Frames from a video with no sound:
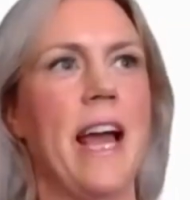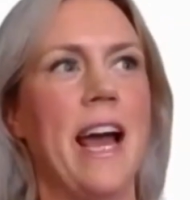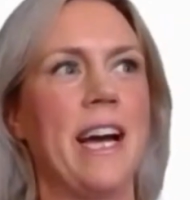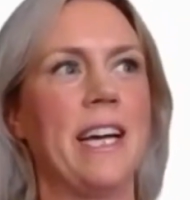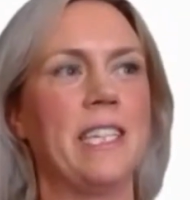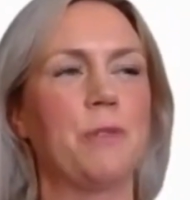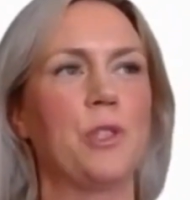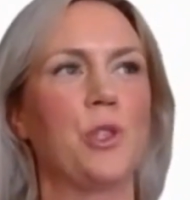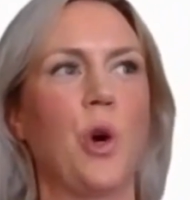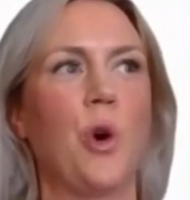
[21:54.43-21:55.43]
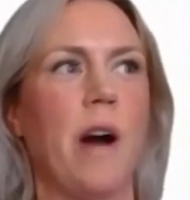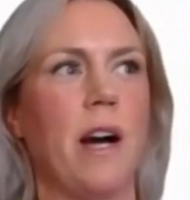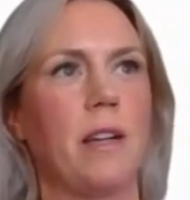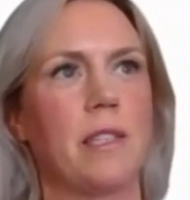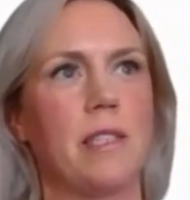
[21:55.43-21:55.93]
And it was so
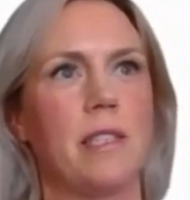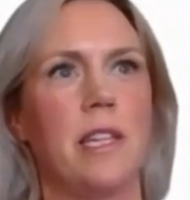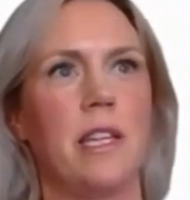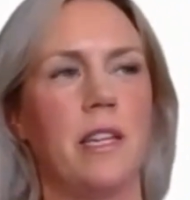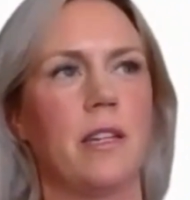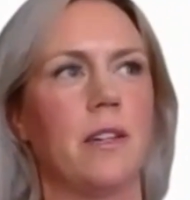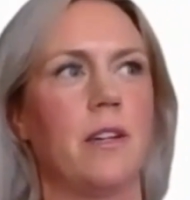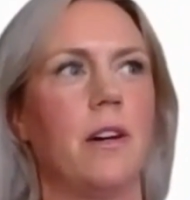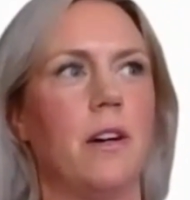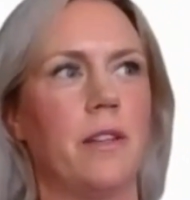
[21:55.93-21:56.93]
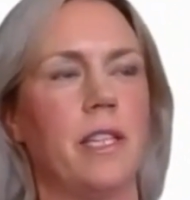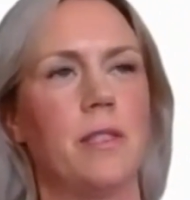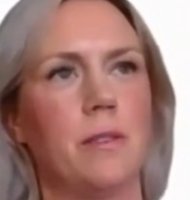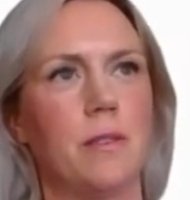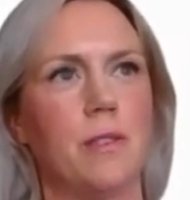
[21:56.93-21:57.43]
wild to see all
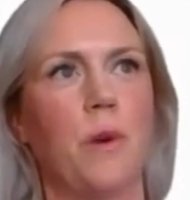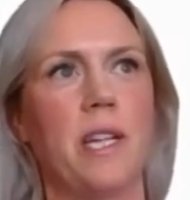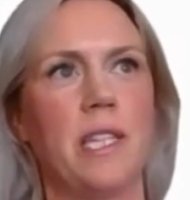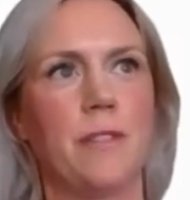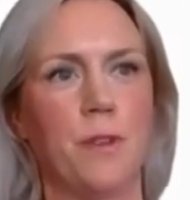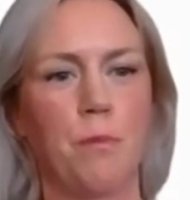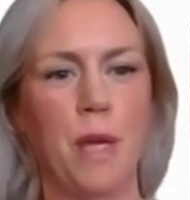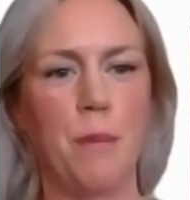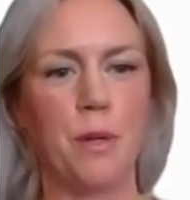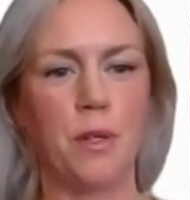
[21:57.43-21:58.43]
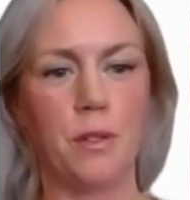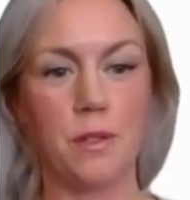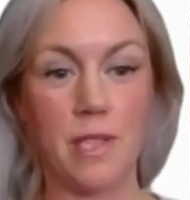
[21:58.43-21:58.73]
these 20 different people.